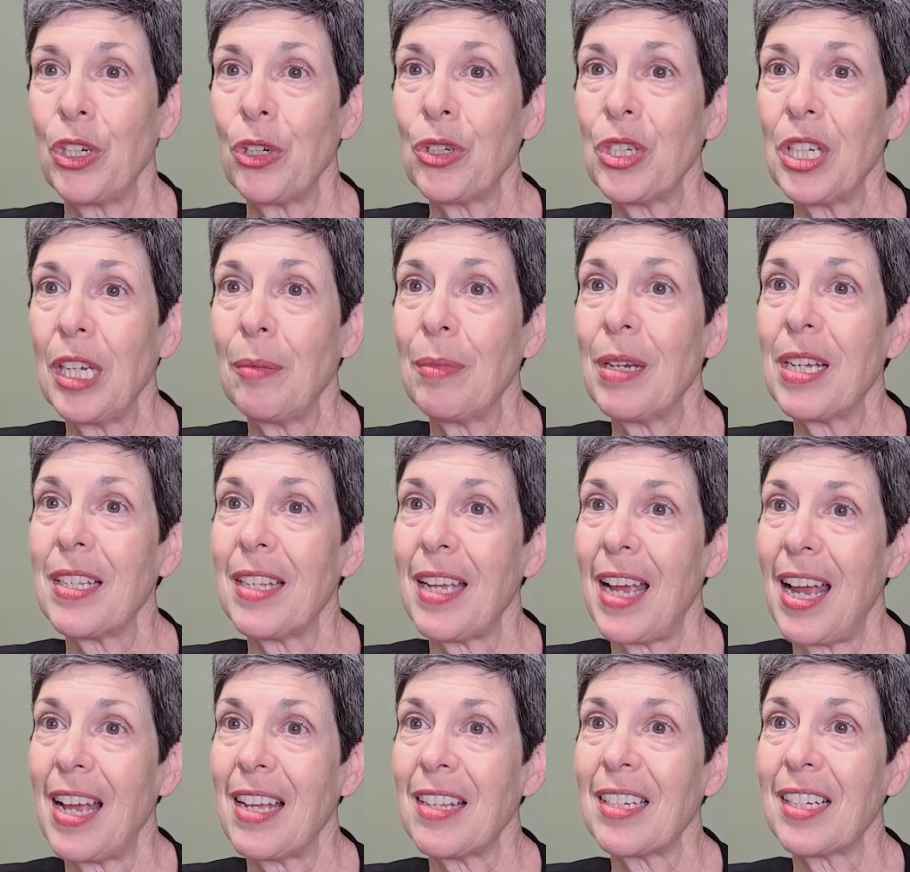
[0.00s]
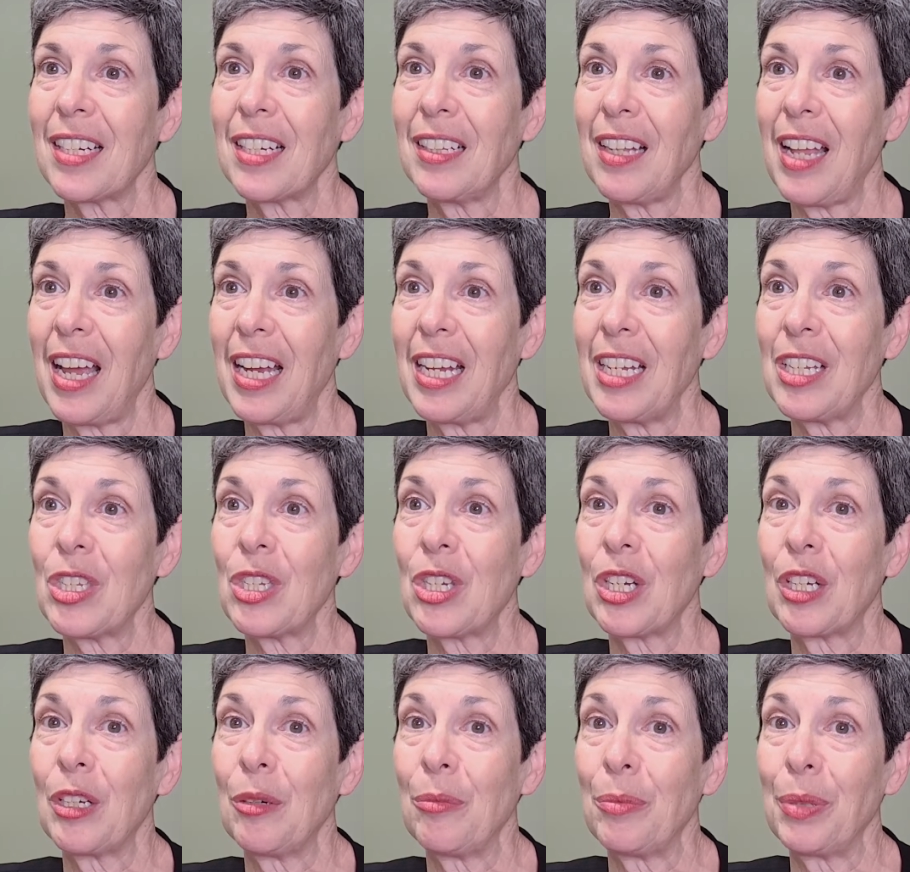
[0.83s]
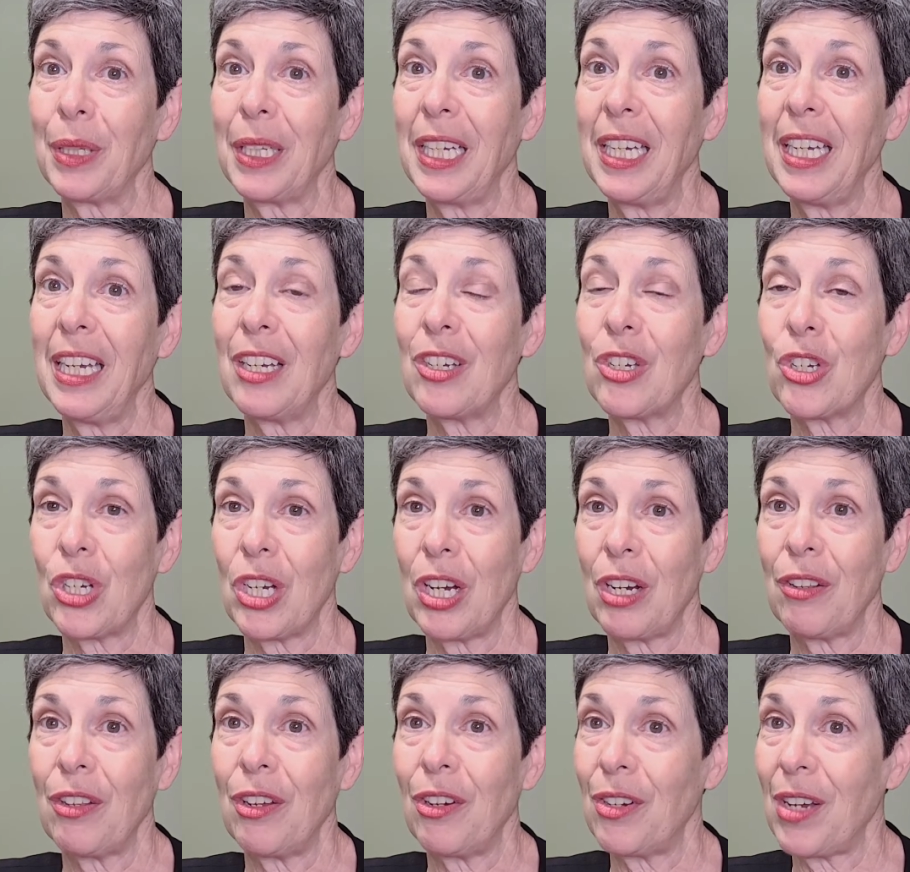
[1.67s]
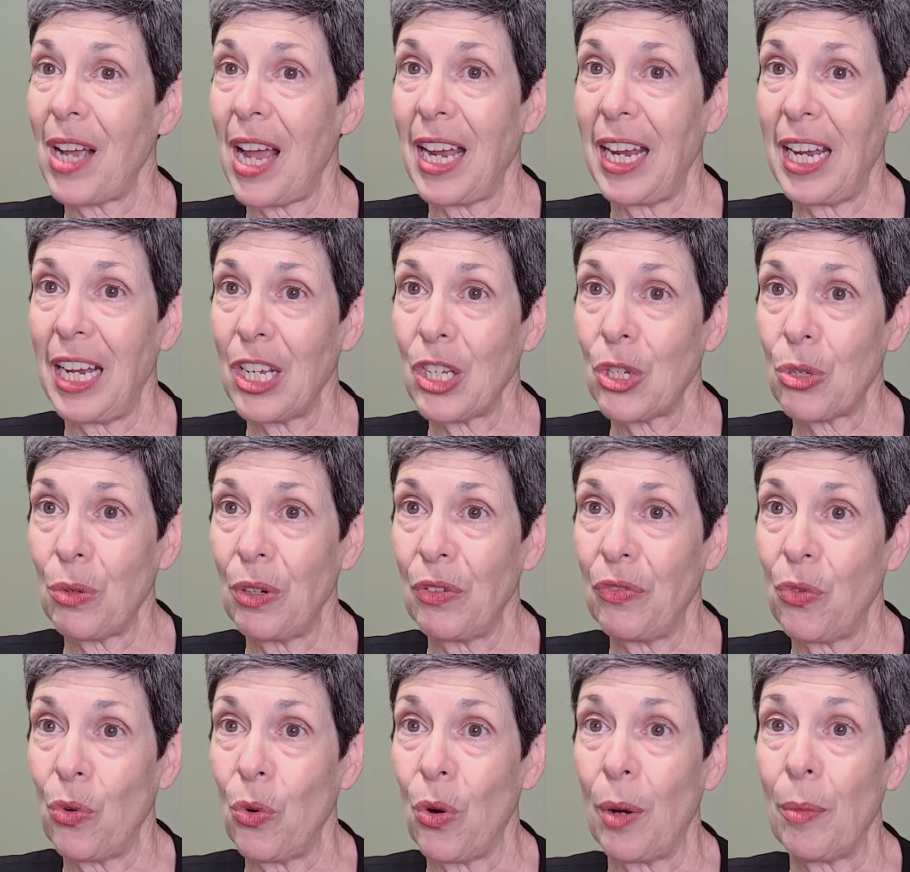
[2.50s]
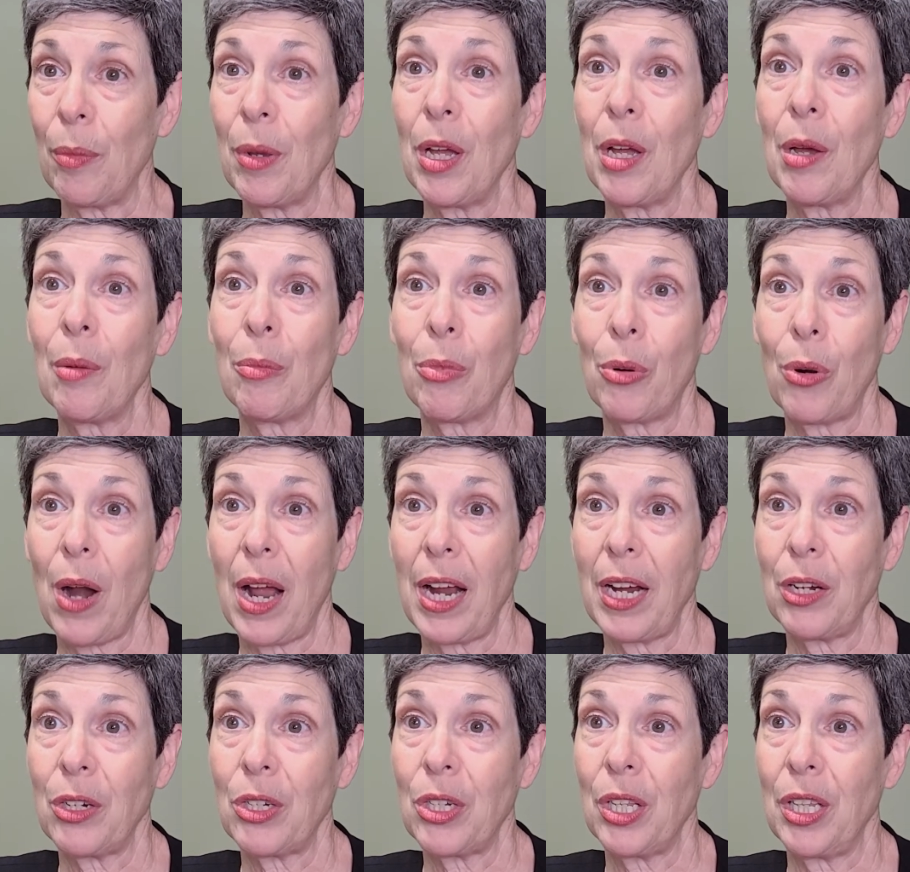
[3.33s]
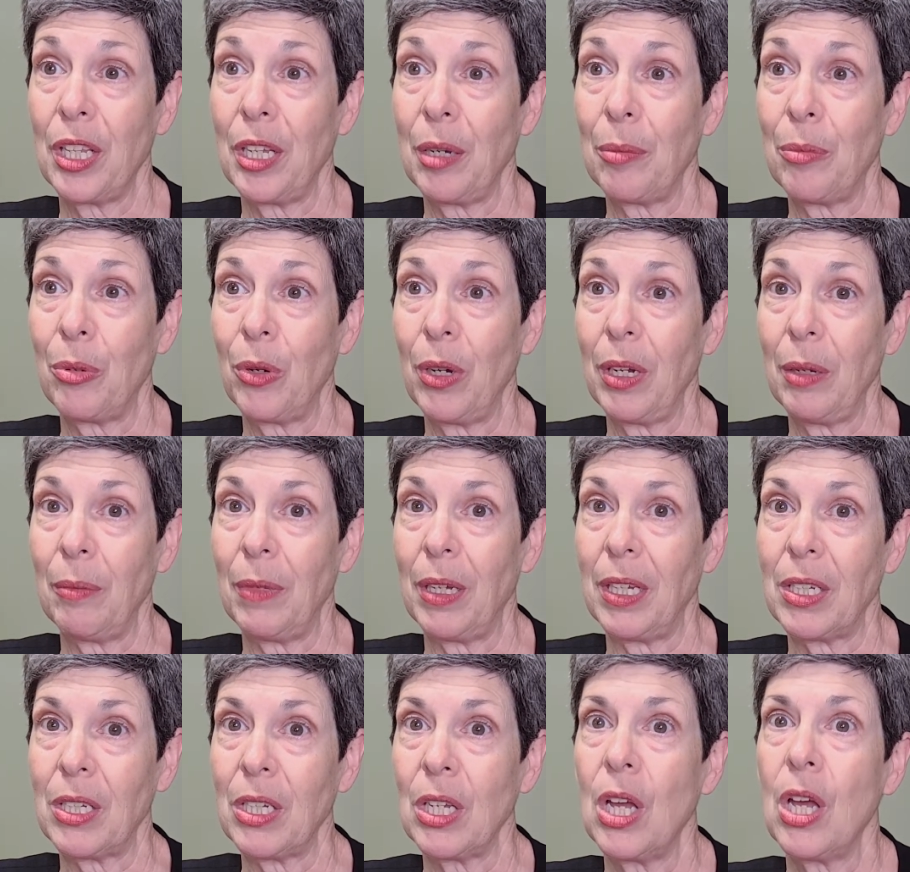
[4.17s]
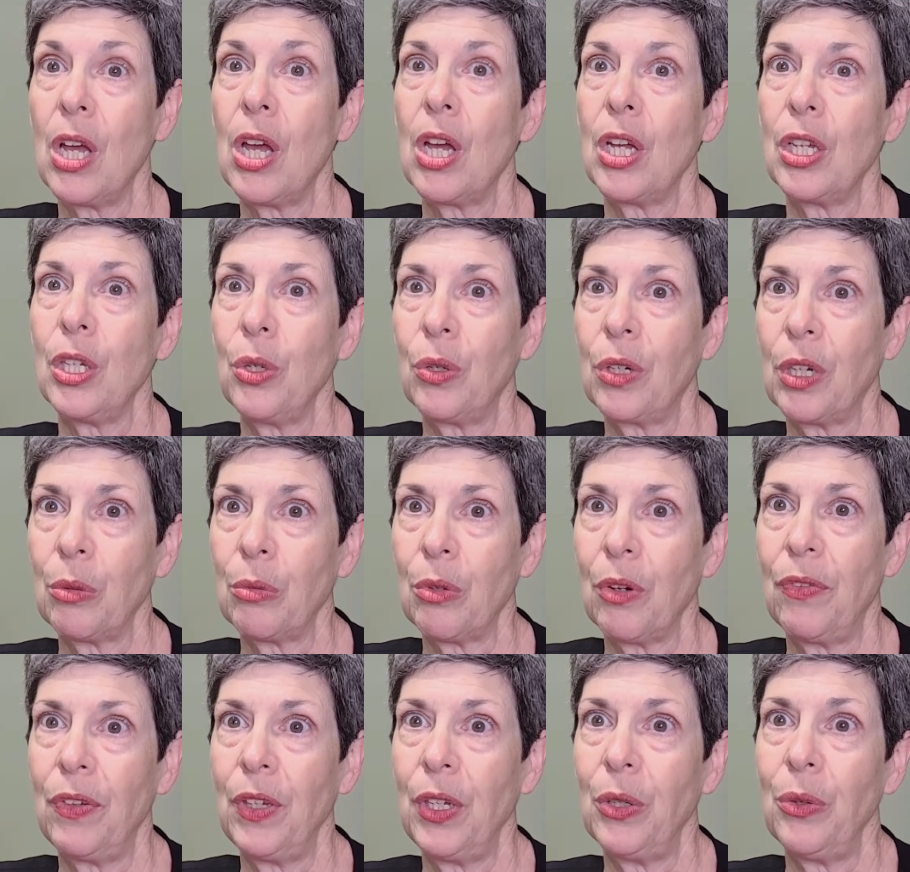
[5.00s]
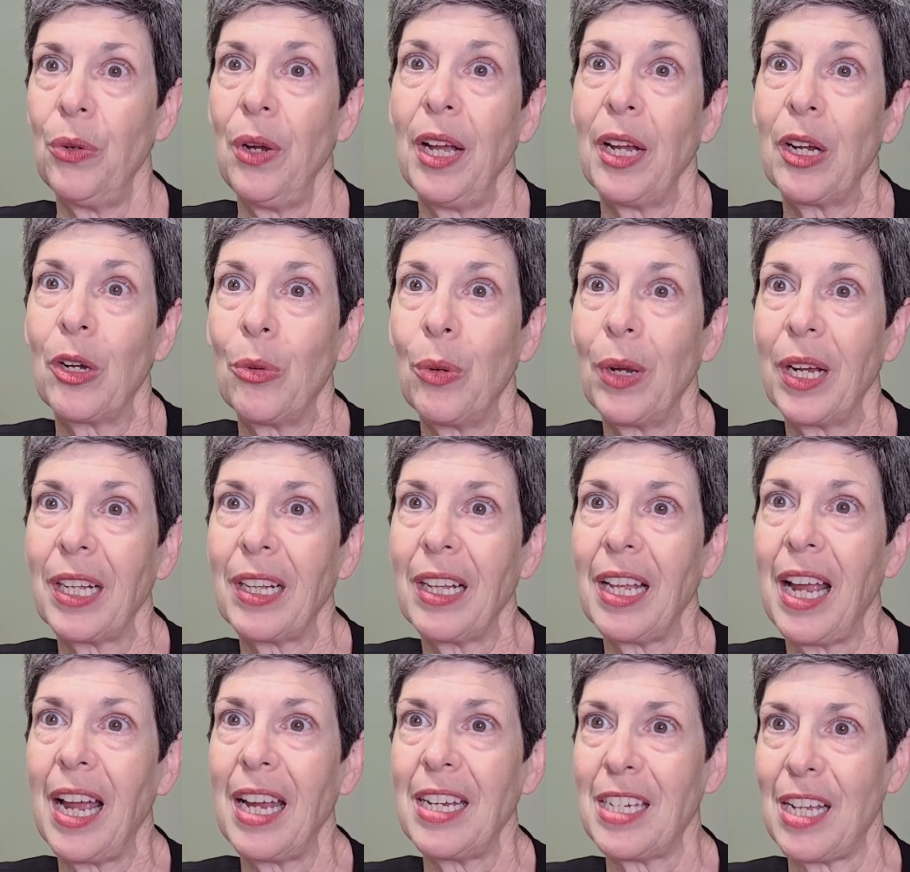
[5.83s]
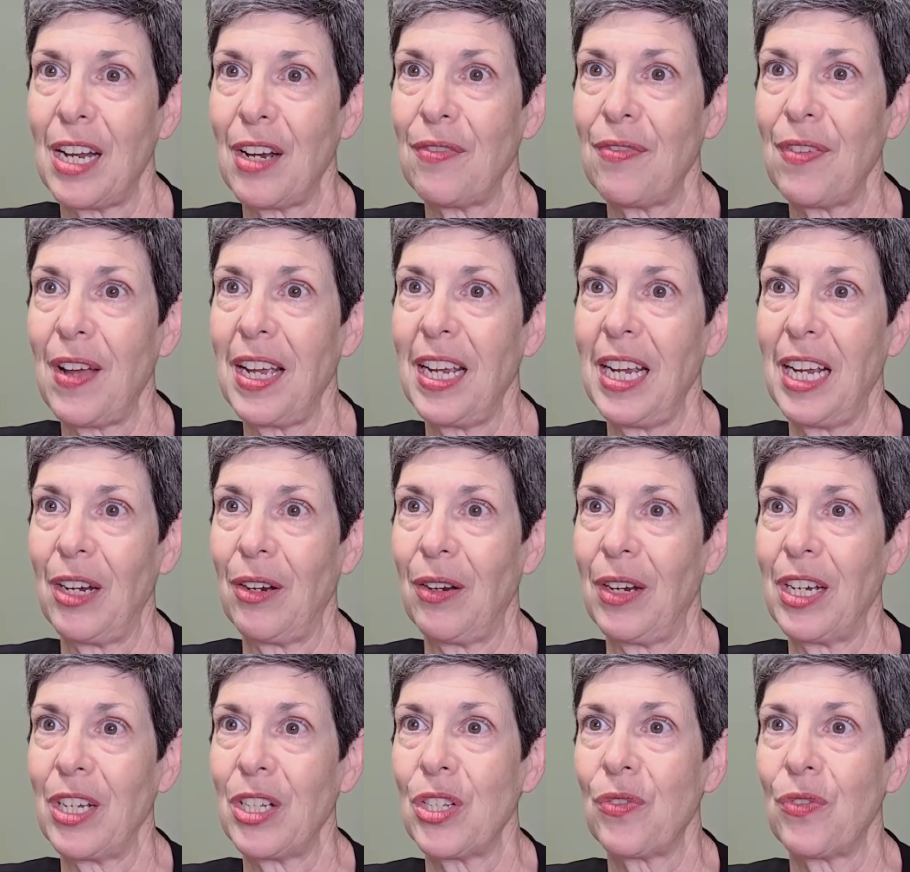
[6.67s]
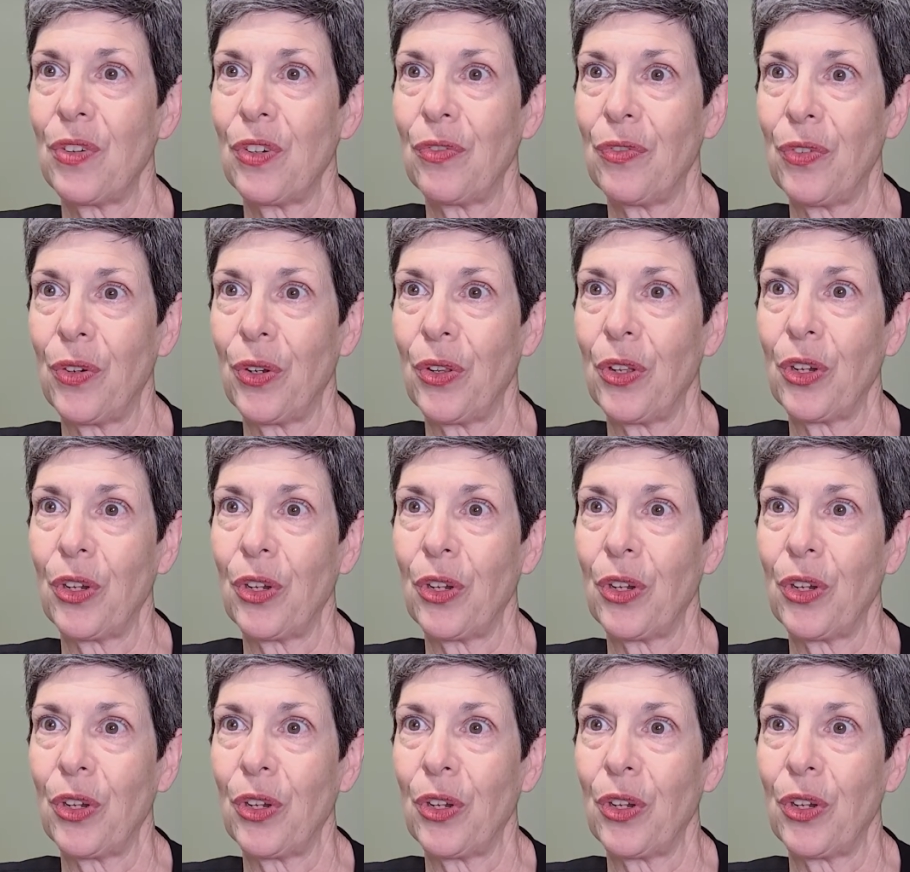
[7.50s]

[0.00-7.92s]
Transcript: team has asked clients to complete and share their diet history form prior to the appointment, you can review and quickly identify areas for further